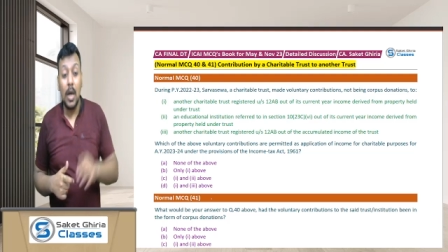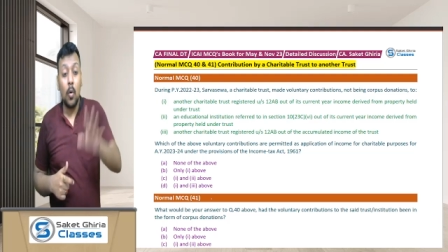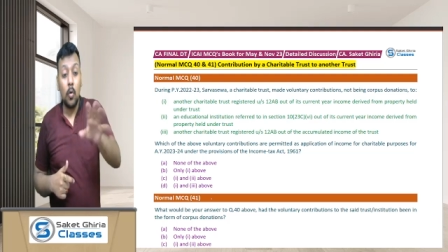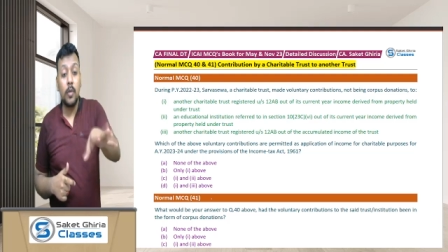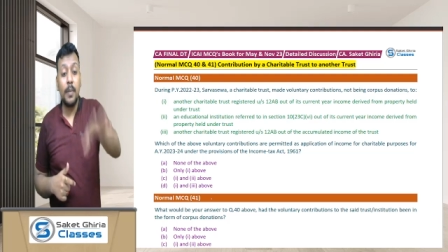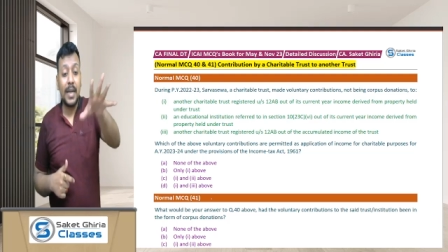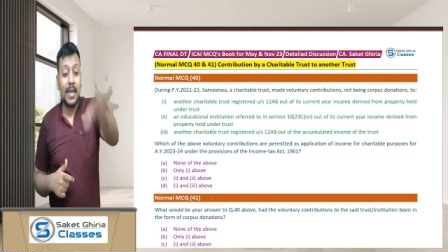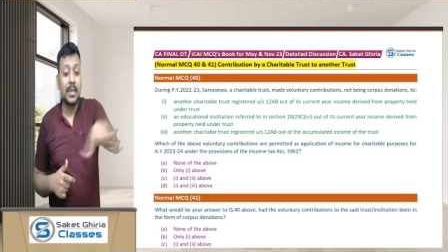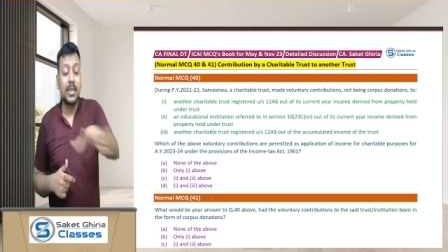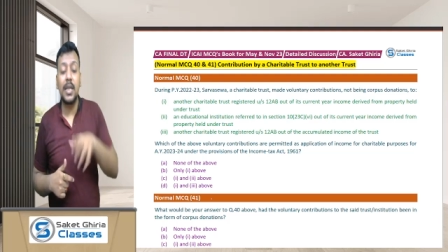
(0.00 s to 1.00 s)
would be
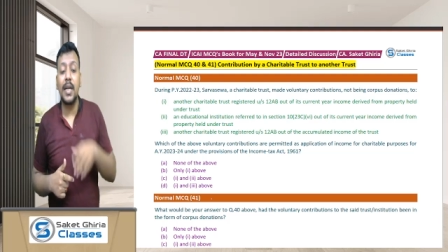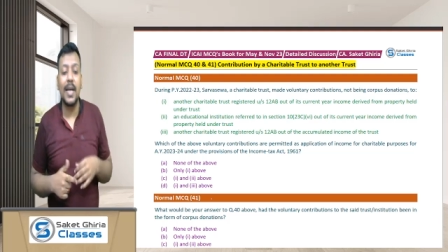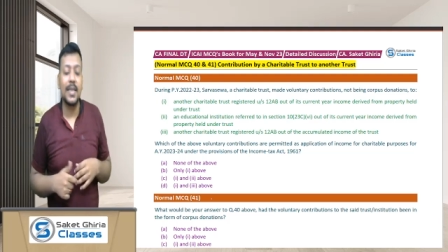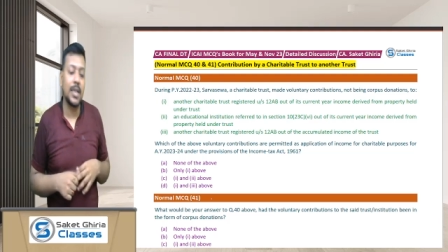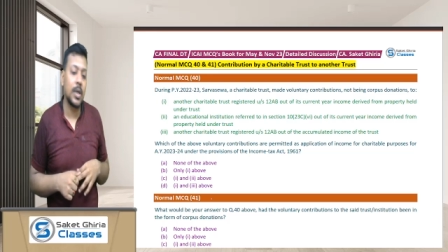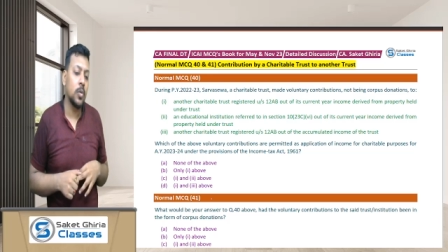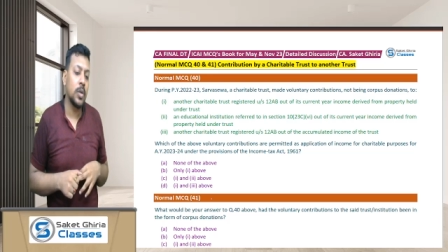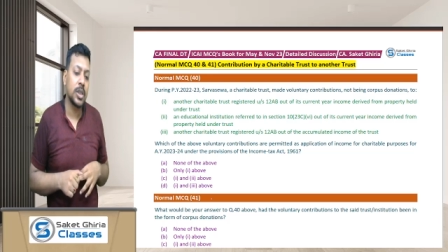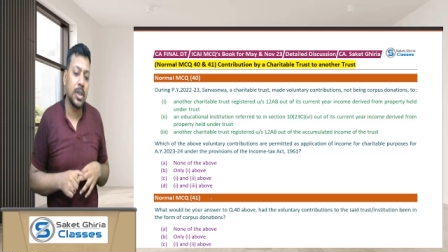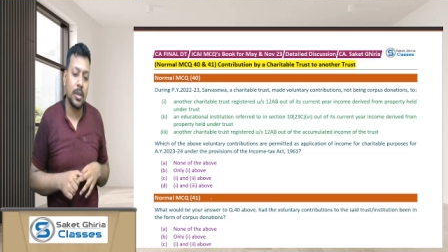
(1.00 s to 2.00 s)
considered as the
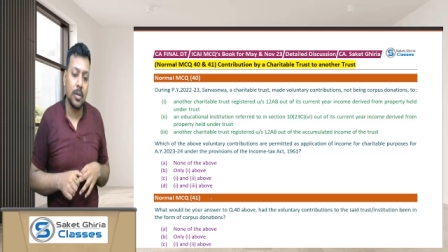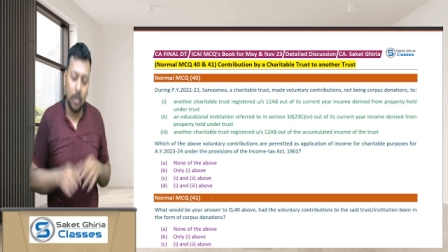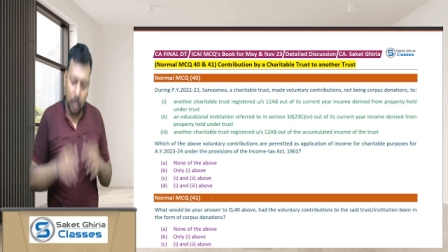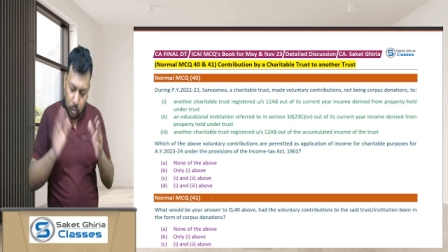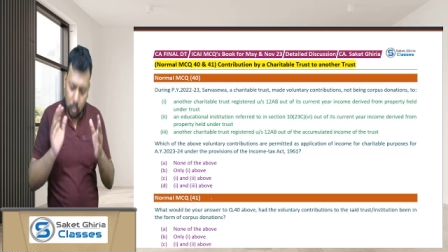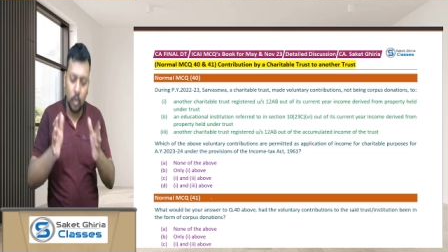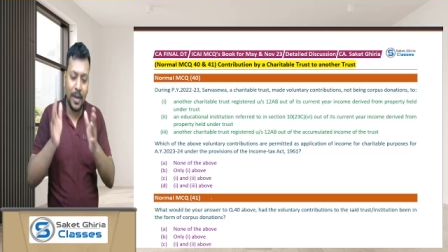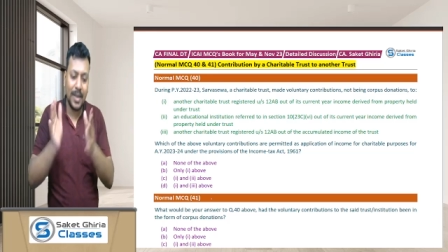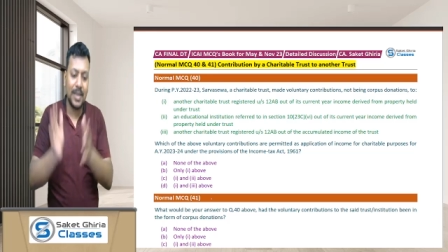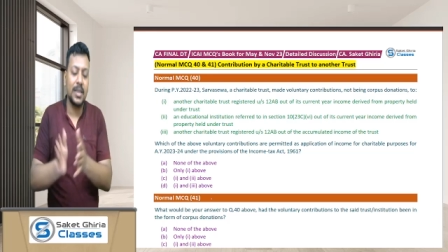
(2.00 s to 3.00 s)
donation or would be
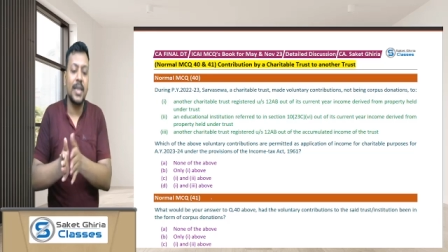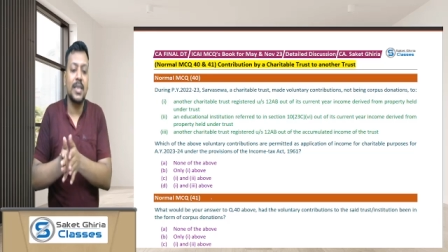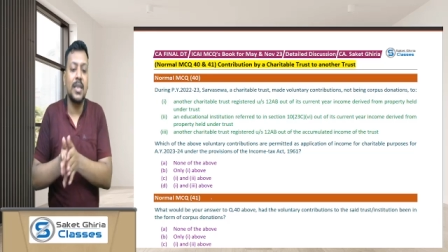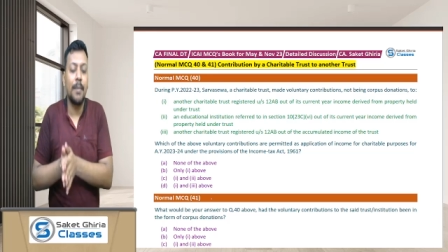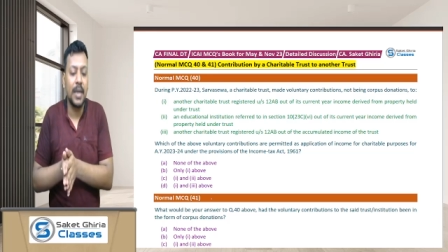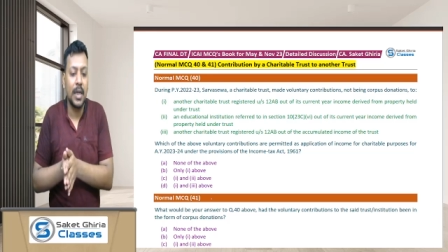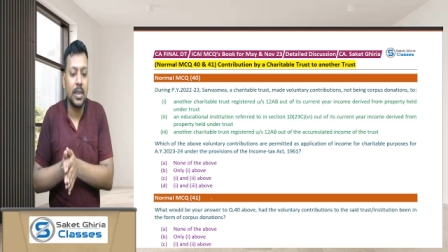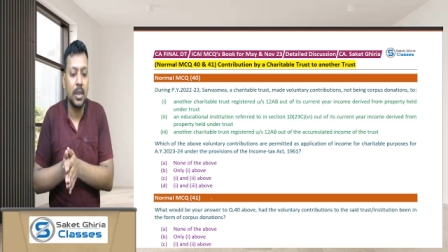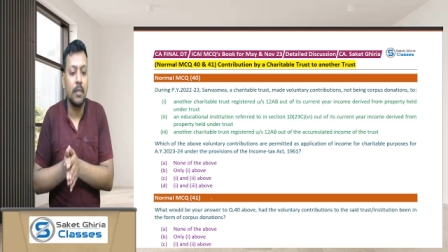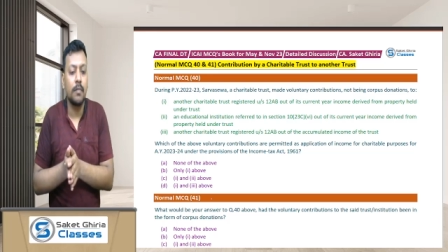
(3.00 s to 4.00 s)
considered as an
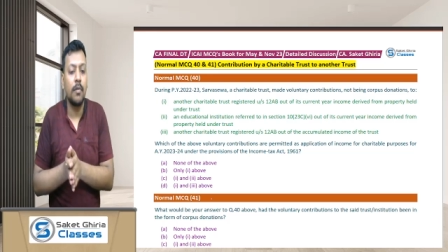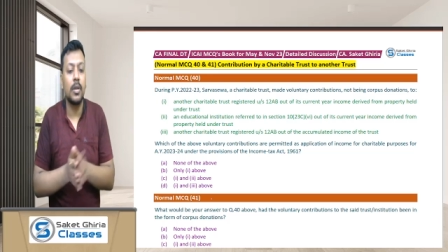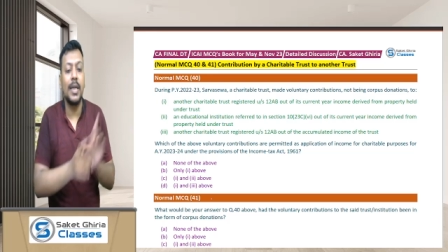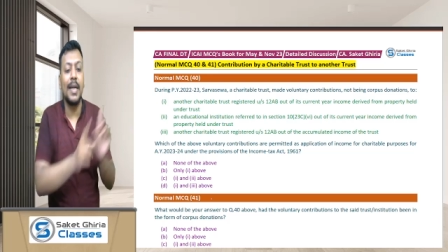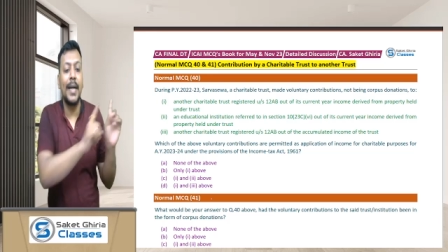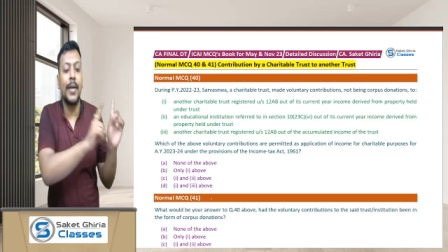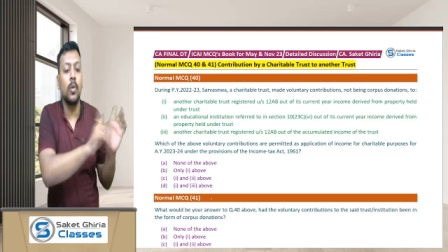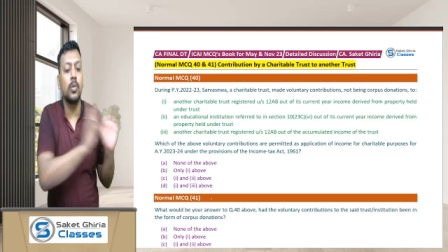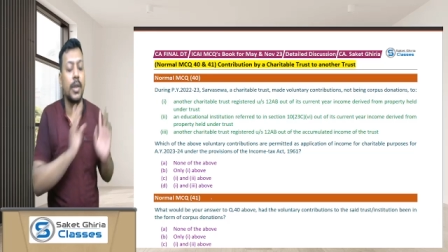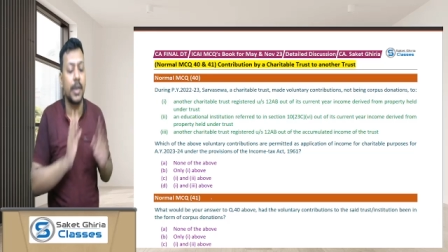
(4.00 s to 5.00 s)
application for the
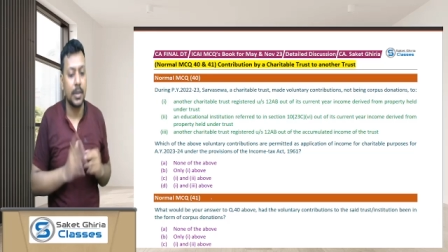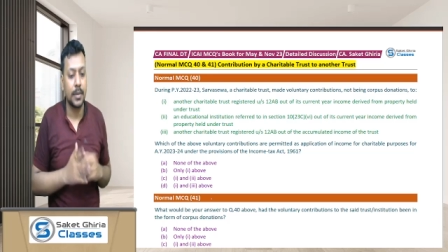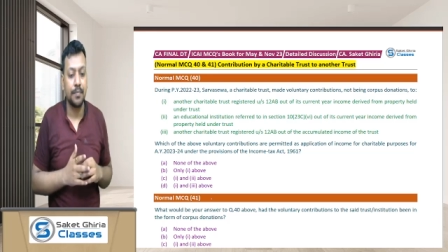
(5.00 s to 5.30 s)
donor trust.